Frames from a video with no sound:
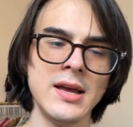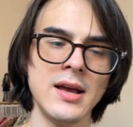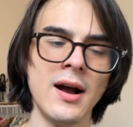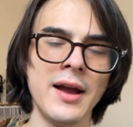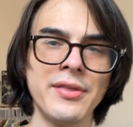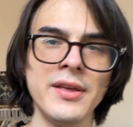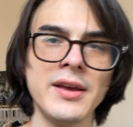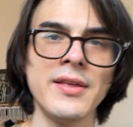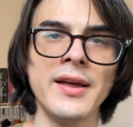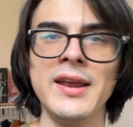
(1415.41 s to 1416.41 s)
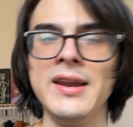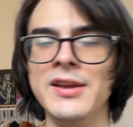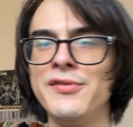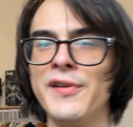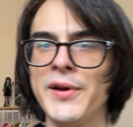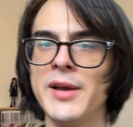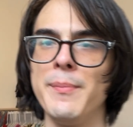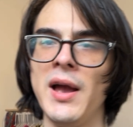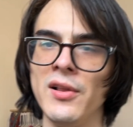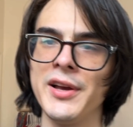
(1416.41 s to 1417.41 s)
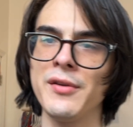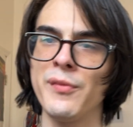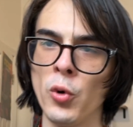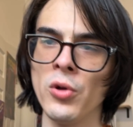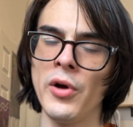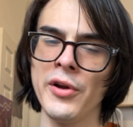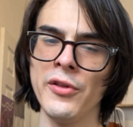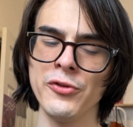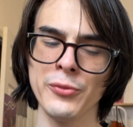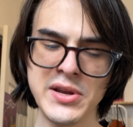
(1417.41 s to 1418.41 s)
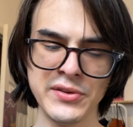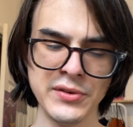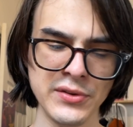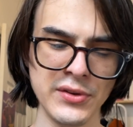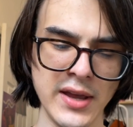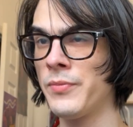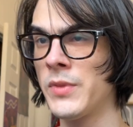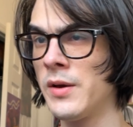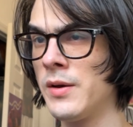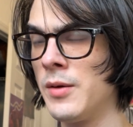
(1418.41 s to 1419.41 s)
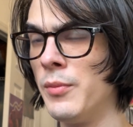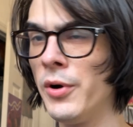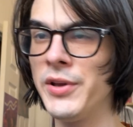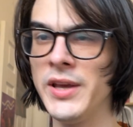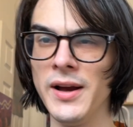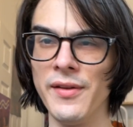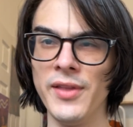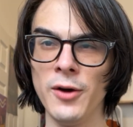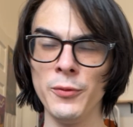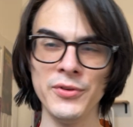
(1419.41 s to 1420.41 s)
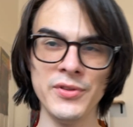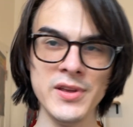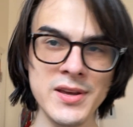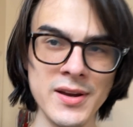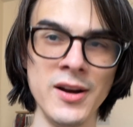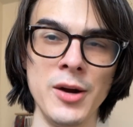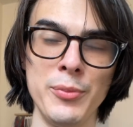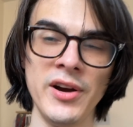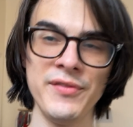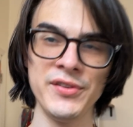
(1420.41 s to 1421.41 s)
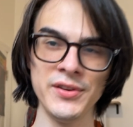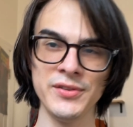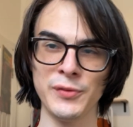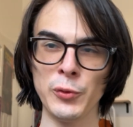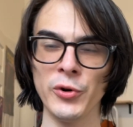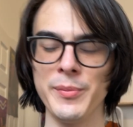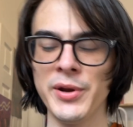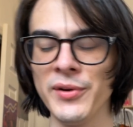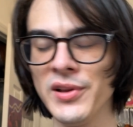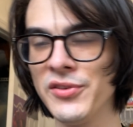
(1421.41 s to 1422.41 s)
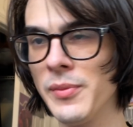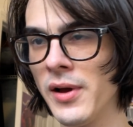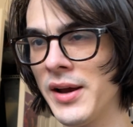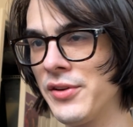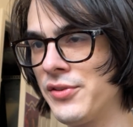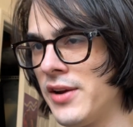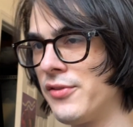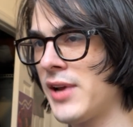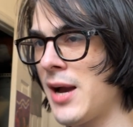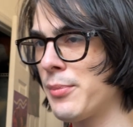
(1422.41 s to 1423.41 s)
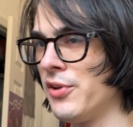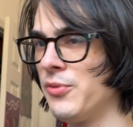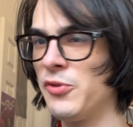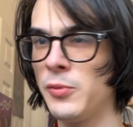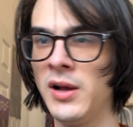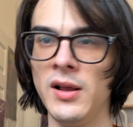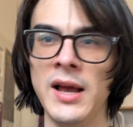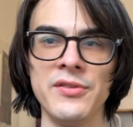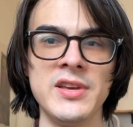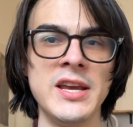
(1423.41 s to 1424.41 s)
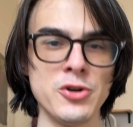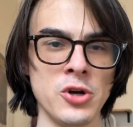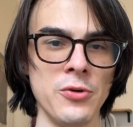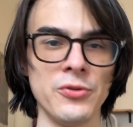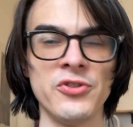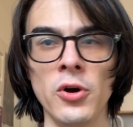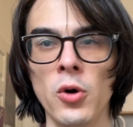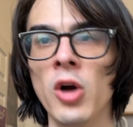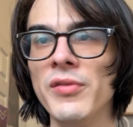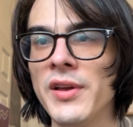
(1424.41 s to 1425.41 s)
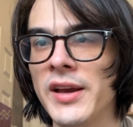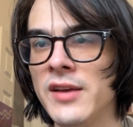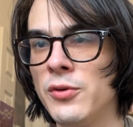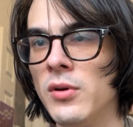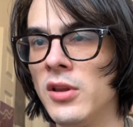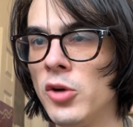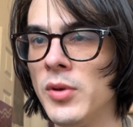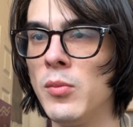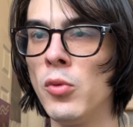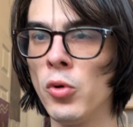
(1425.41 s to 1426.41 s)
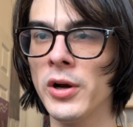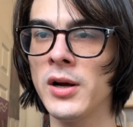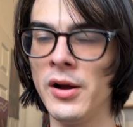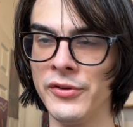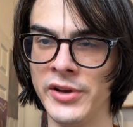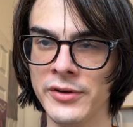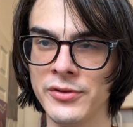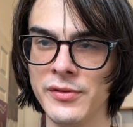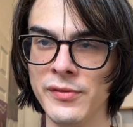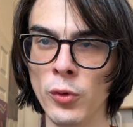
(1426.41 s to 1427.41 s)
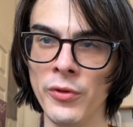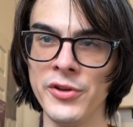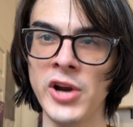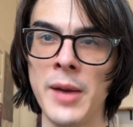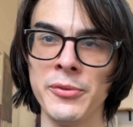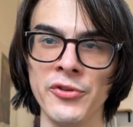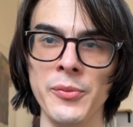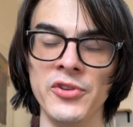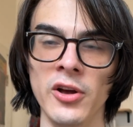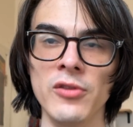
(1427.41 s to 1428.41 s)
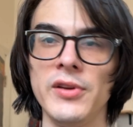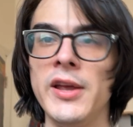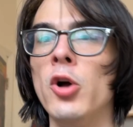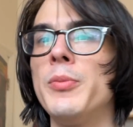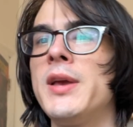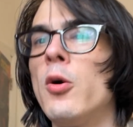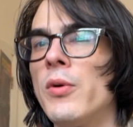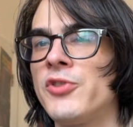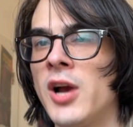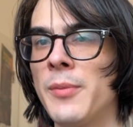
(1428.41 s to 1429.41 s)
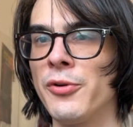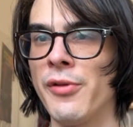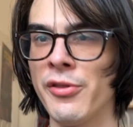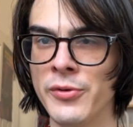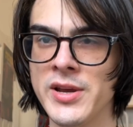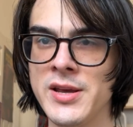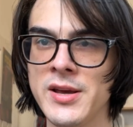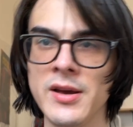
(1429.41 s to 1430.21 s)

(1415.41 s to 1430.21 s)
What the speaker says: I think that it is very compelling for a lot of those reasons. But yeah, that was the prefaces for Imperialism, the Highest Stage of Capitalism, as well as the intro. So hopefully that gives you a little bit more context for the chapters themselves, and I'll be out with Chapter 3